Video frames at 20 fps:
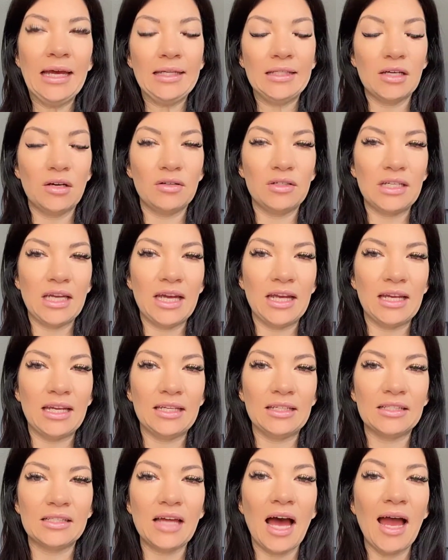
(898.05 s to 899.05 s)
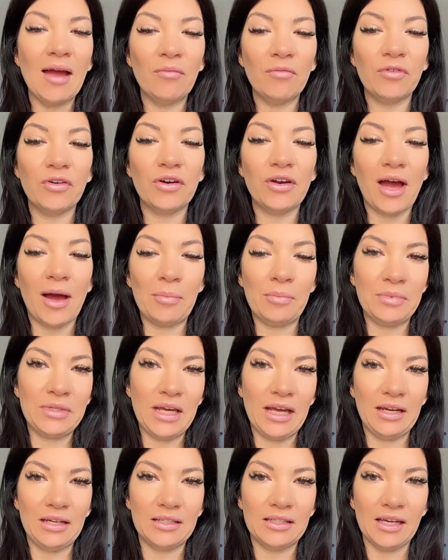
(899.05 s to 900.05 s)
It's outdated. It's time for an
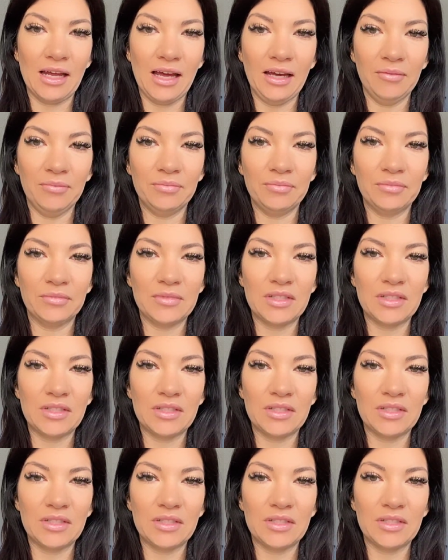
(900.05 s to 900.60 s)
update today.